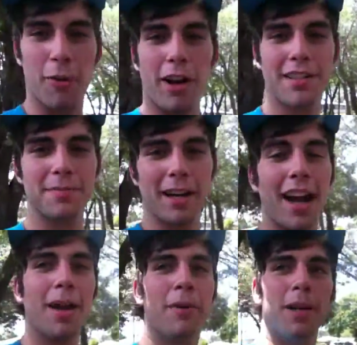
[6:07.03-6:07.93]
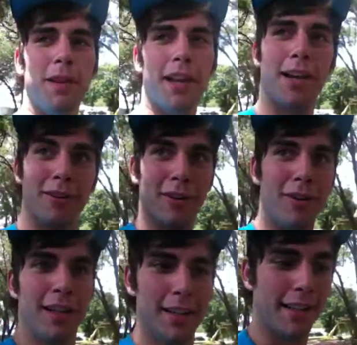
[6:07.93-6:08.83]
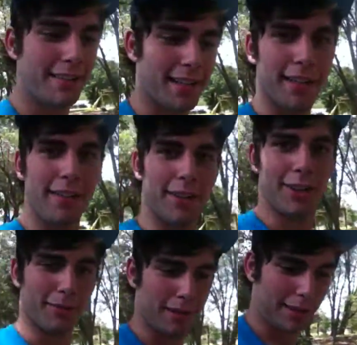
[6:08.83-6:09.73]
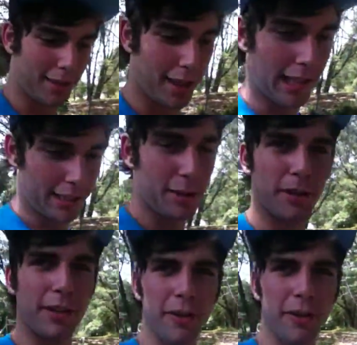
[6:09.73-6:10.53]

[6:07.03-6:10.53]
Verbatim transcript: yeah, watch my iPod be like, whoa, it's getting dark. What the heck do I